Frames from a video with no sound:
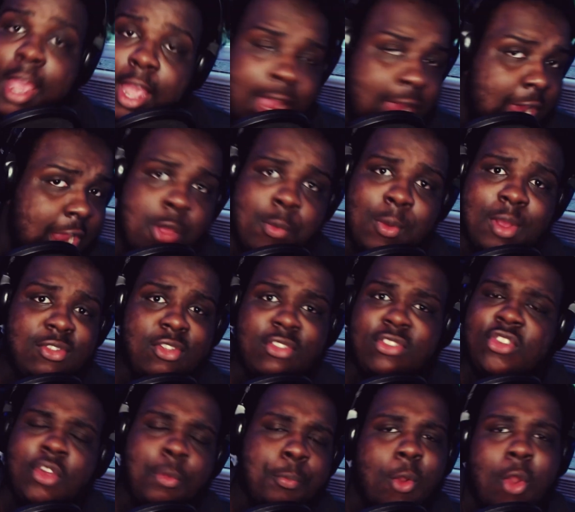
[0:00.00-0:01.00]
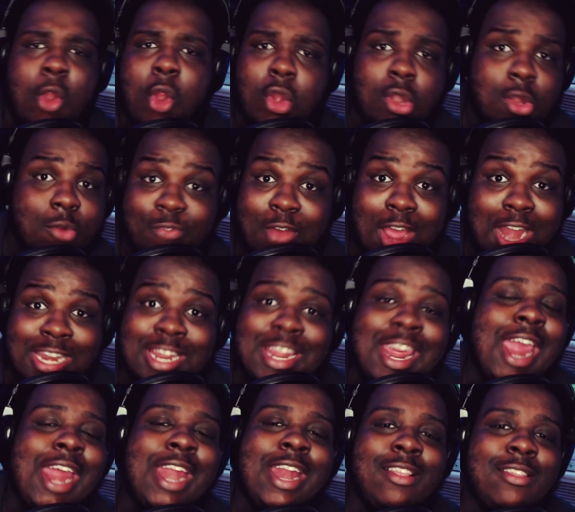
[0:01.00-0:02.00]
Anyways, it's super hard to find
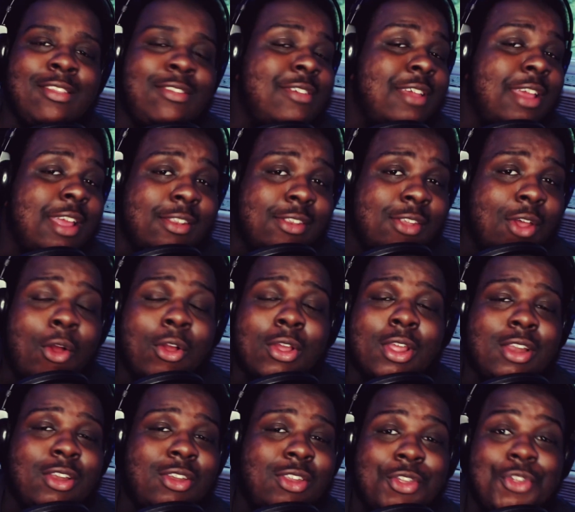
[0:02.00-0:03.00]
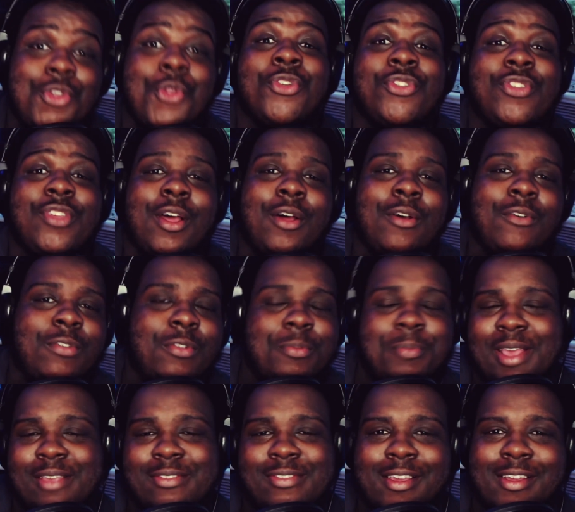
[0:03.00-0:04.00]
cadence in talking to yourself,
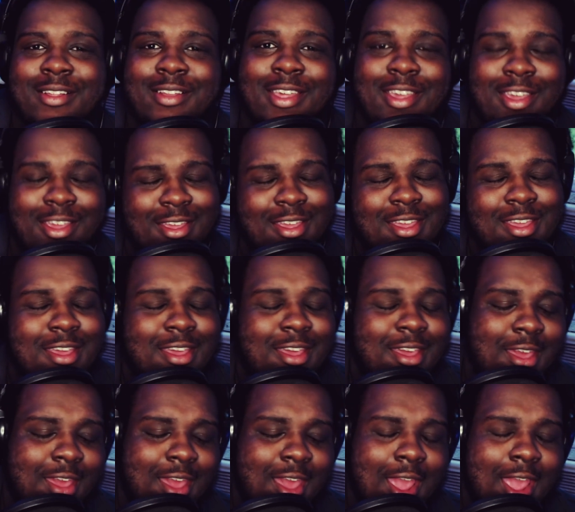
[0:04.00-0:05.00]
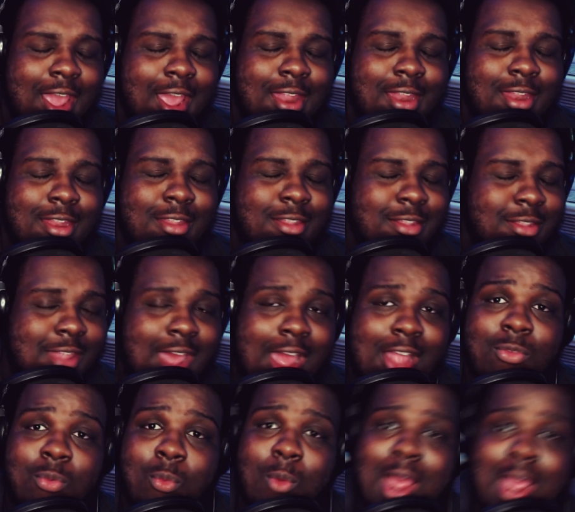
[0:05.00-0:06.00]
basically. And
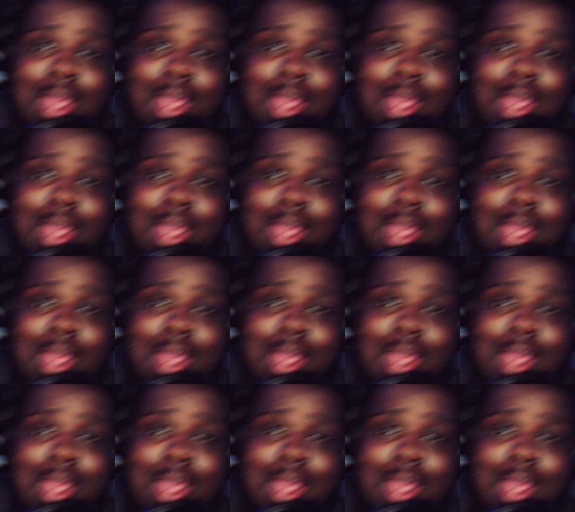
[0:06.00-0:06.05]
that's why